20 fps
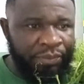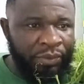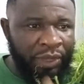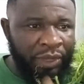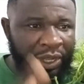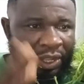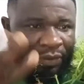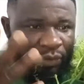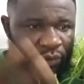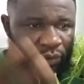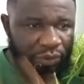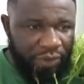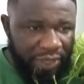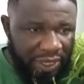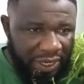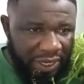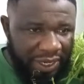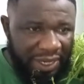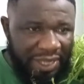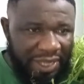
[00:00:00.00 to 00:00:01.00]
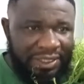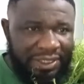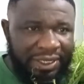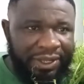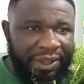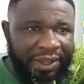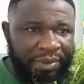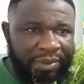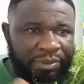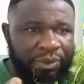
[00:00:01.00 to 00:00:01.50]
if you realize that
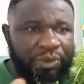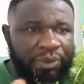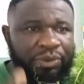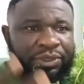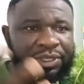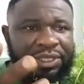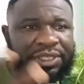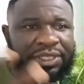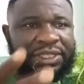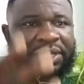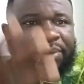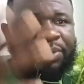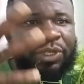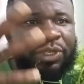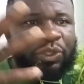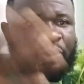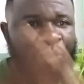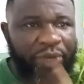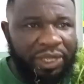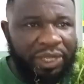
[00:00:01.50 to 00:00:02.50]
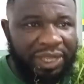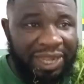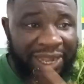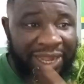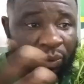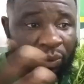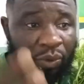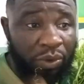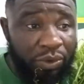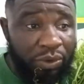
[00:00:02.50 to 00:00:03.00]
your immune system is weak,
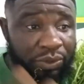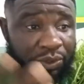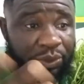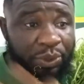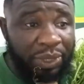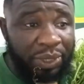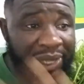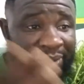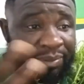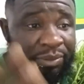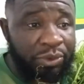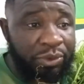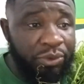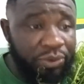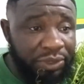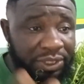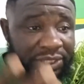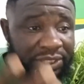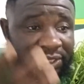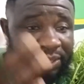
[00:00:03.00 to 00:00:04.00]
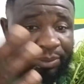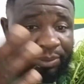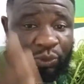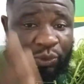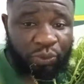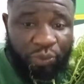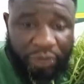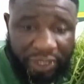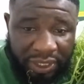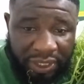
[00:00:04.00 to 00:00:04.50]
and once your immune system is
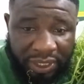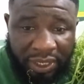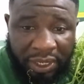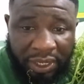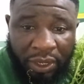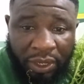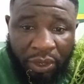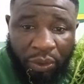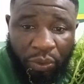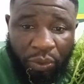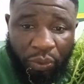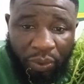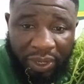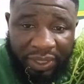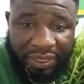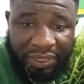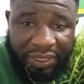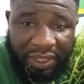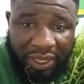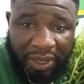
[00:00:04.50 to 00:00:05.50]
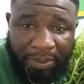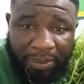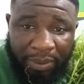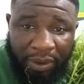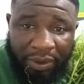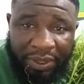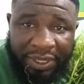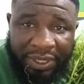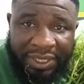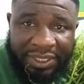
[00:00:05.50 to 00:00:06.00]
weak, one thing
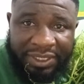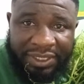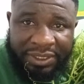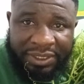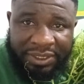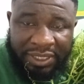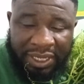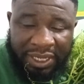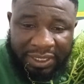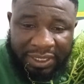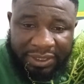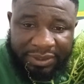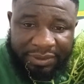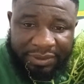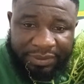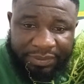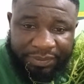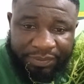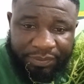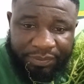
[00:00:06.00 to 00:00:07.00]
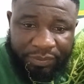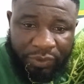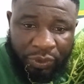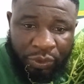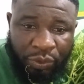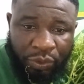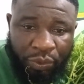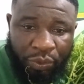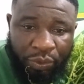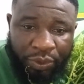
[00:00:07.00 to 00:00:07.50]
about it is that
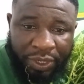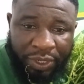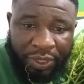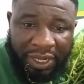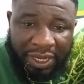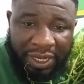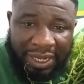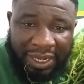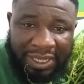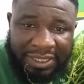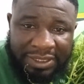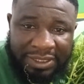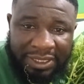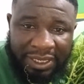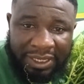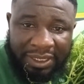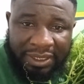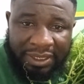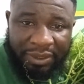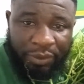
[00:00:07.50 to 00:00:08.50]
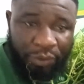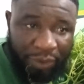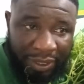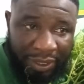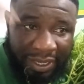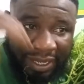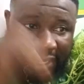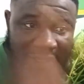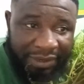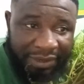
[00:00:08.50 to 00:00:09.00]
you realize that you are
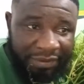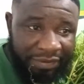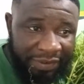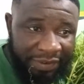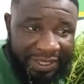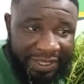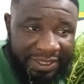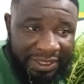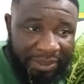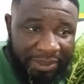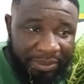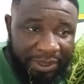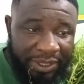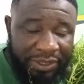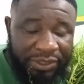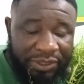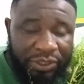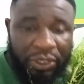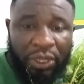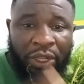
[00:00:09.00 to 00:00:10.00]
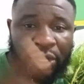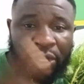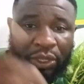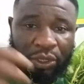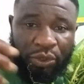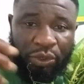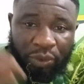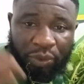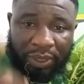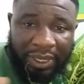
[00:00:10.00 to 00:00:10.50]
lacking vitamins,
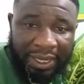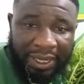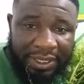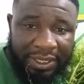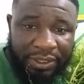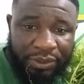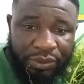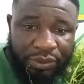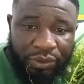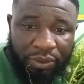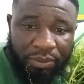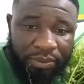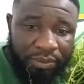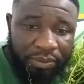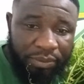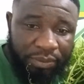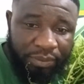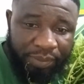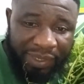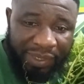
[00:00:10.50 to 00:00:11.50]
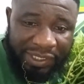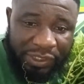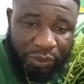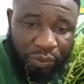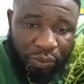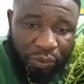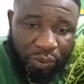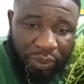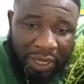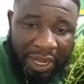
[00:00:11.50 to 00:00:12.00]
you are lacking some
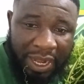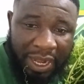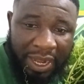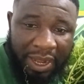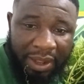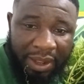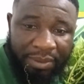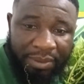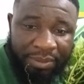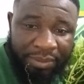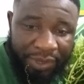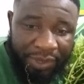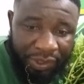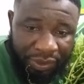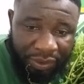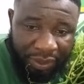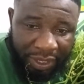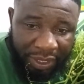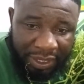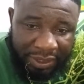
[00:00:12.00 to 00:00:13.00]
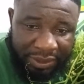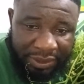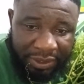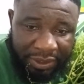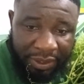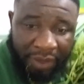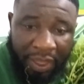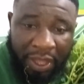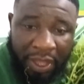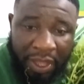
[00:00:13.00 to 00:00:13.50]
particular minerals.
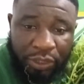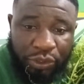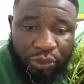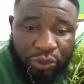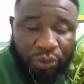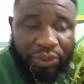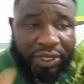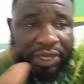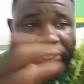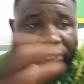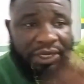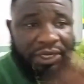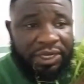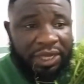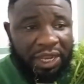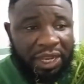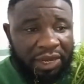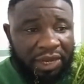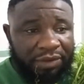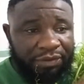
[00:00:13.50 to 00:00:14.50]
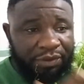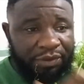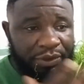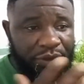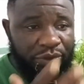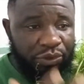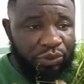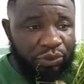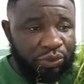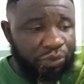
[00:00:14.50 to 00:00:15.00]
So there is a need for
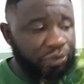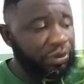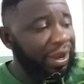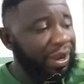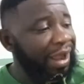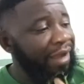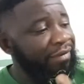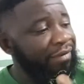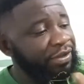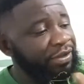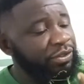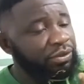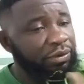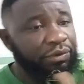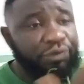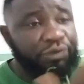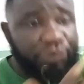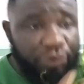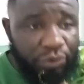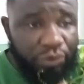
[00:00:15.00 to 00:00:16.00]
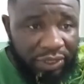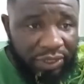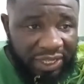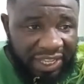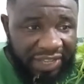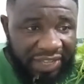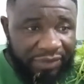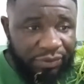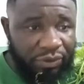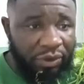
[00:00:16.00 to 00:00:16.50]
you to harvest on few
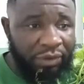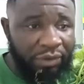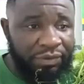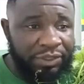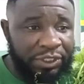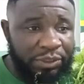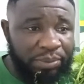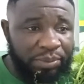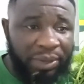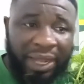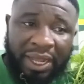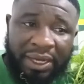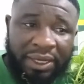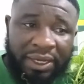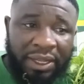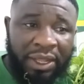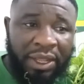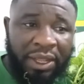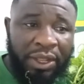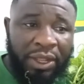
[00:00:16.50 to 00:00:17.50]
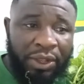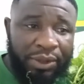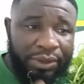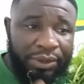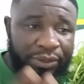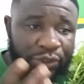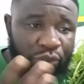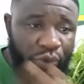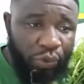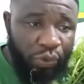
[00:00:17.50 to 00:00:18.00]
leaves of this plant,
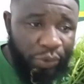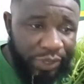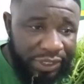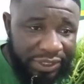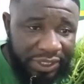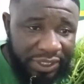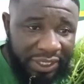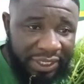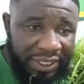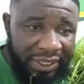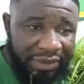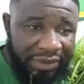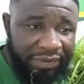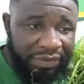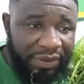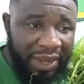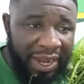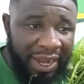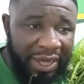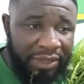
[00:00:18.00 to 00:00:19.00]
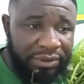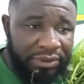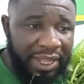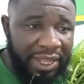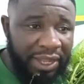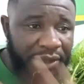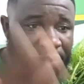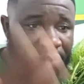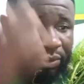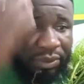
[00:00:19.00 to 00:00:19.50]
squeeze the leaf.
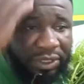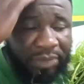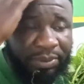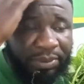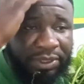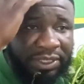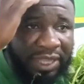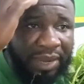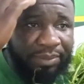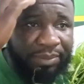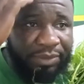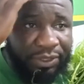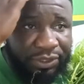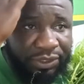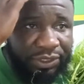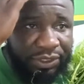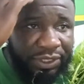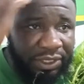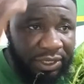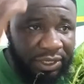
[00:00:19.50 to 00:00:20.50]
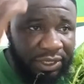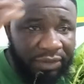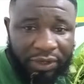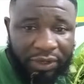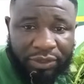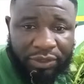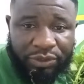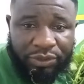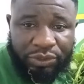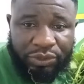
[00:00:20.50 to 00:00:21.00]
Thank you. Double tap the screen if you
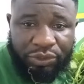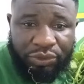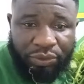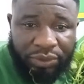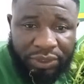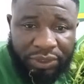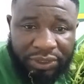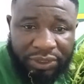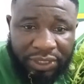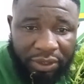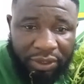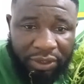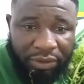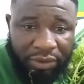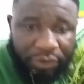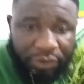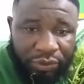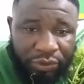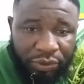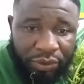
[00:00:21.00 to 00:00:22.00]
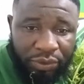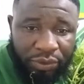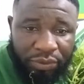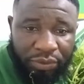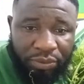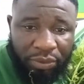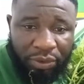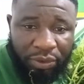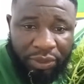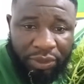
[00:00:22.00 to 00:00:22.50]
are just joining. Thank you for joining.
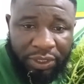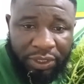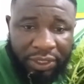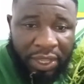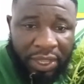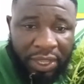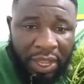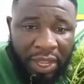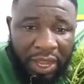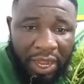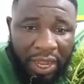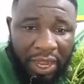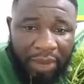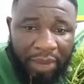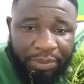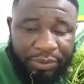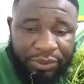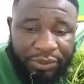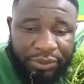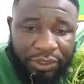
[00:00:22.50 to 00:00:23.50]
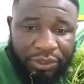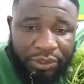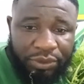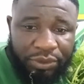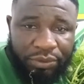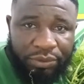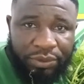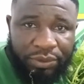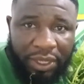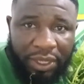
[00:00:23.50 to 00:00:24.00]
Good morning. I appreciate
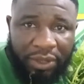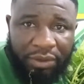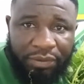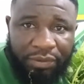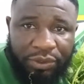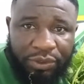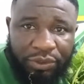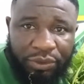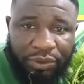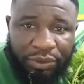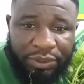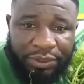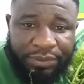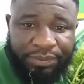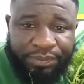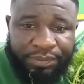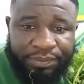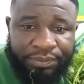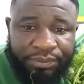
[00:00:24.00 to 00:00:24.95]
you. Thank you for joining.